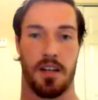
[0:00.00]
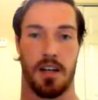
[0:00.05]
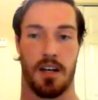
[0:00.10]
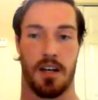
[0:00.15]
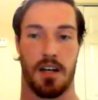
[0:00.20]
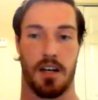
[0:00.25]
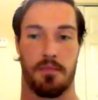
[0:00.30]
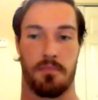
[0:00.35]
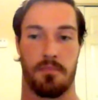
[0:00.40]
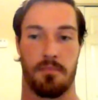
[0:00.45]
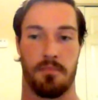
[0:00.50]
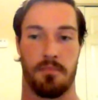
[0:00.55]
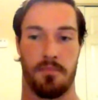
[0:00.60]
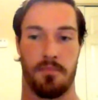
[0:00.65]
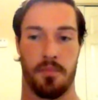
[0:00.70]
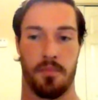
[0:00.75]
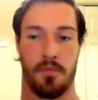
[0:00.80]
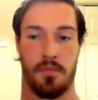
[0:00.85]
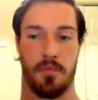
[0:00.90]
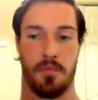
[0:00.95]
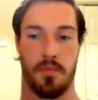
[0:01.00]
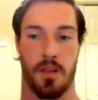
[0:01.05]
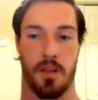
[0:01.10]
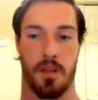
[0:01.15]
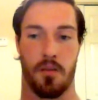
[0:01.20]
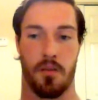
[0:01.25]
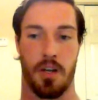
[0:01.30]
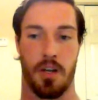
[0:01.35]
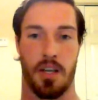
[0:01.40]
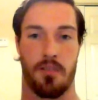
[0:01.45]
Um,
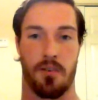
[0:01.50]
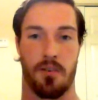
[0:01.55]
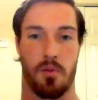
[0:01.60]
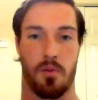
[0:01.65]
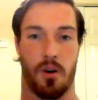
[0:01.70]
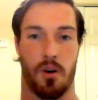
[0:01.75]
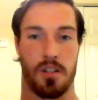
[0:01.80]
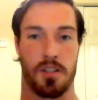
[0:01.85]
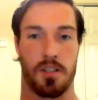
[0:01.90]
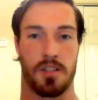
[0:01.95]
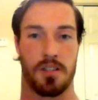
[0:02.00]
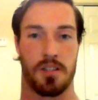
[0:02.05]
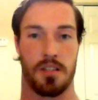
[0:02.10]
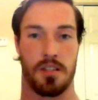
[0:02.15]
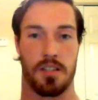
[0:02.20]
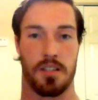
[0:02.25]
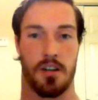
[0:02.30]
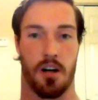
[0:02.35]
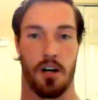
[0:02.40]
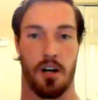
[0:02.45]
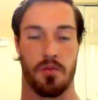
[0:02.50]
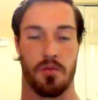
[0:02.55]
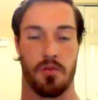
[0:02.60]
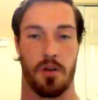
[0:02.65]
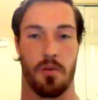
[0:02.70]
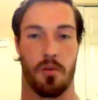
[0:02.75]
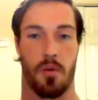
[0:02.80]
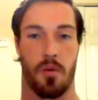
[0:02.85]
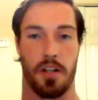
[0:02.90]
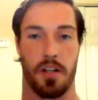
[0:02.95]
And we had never worked as hard as we
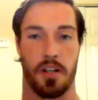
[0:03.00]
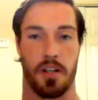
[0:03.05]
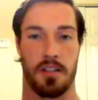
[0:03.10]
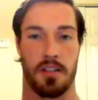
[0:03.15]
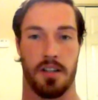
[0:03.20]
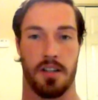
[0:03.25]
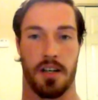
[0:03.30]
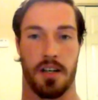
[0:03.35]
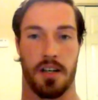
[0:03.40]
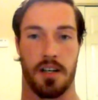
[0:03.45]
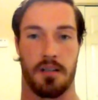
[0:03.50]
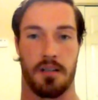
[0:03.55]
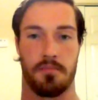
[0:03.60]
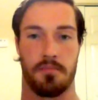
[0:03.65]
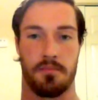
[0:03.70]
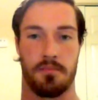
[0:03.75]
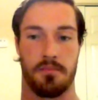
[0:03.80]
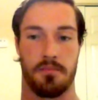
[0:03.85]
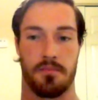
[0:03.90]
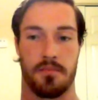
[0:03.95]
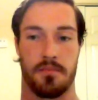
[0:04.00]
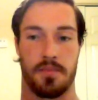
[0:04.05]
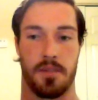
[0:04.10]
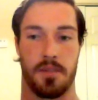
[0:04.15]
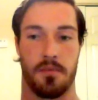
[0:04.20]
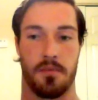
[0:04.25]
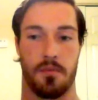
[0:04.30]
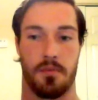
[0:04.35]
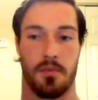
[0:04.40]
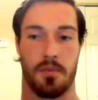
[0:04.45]
were working, um,
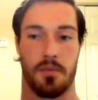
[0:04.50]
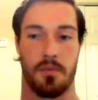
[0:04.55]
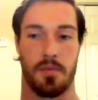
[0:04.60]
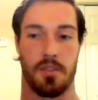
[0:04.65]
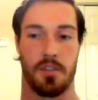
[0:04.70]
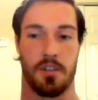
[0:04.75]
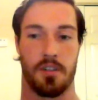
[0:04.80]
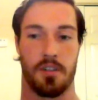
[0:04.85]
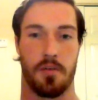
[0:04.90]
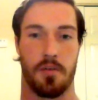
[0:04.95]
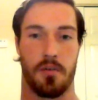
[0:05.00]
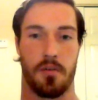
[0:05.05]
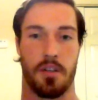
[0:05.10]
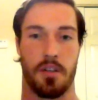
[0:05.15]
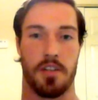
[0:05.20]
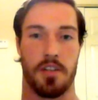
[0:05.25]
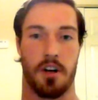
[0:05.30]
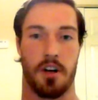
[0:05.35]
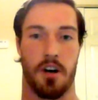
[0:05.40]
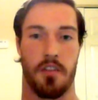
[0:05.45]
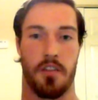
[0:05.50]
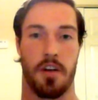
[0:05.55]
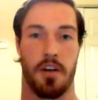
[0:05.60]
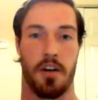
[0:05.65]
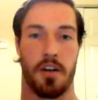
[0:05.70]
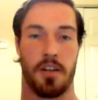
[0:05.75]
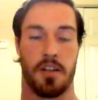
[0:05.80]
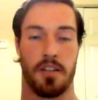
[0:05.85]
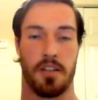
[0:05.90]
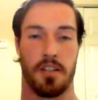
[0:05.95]
so we, we certainly wanted to go out
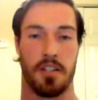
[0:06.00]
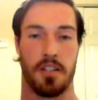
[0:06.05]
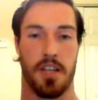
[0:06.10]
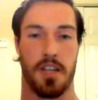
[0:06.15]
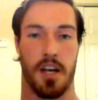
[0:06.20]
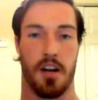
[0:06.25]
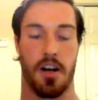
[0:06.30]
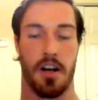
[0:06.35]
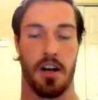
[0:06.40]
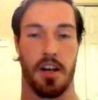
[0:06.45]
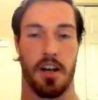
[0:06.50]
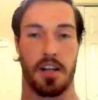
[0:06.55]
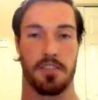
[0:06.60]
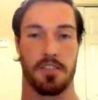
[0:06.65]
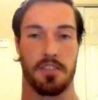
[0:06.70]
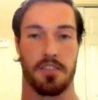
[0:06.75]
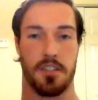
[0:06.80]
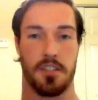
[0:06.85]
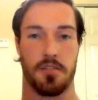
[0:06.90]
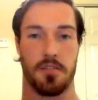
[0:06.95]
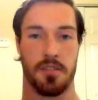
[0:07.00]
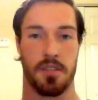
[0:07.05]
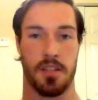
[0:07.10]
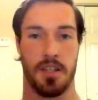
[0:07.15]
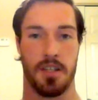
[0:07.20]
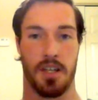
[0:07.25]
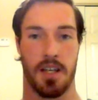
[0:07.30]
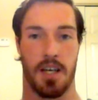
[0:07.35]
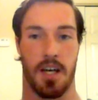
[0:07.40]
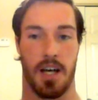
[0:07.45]
there each Saturday and execute
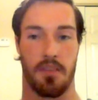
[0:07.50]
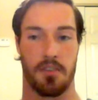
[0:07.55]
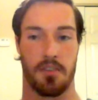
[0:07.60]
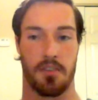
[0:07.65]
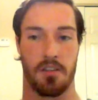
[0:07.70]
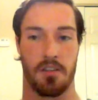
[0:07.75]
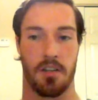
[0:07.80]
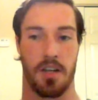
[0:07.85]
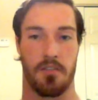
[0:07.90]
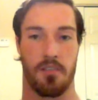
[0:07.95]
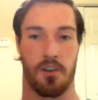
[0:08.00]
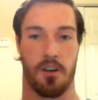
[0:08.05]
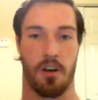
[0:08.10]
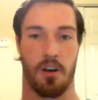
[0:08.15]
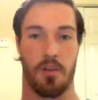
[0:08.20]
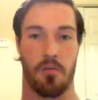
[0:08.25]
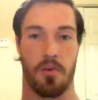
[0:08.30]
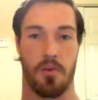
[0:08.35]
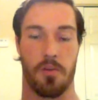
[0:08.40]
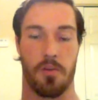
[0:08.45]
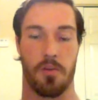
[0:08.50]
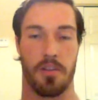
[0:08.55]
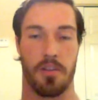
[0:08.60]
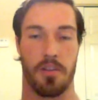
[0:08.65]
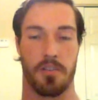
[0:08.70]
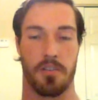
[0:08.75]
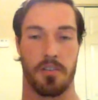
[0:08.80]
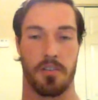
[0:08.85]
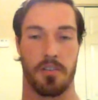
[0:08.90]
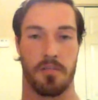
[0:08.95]
after after all that we put
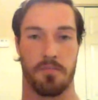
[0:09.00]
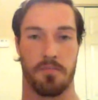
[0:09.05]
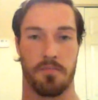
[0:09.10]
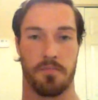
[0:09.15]
into it.